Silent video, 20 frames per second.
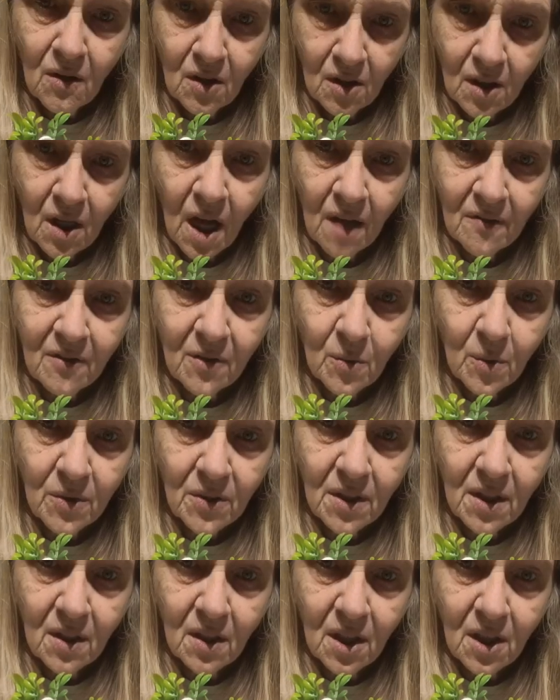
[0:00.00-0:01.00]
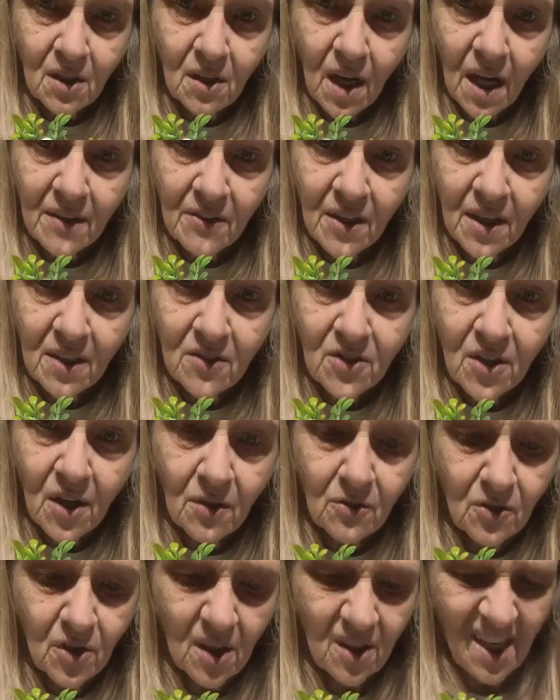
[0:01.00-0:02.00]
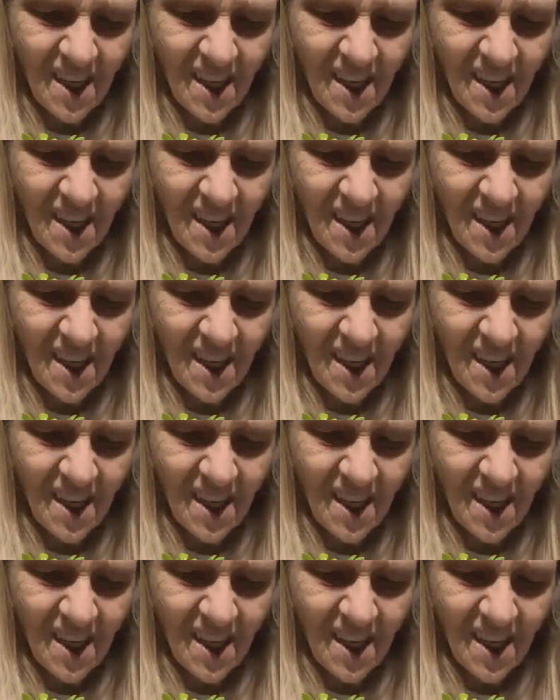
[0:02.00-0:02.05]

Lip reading: You love it with the glitter? I think so too.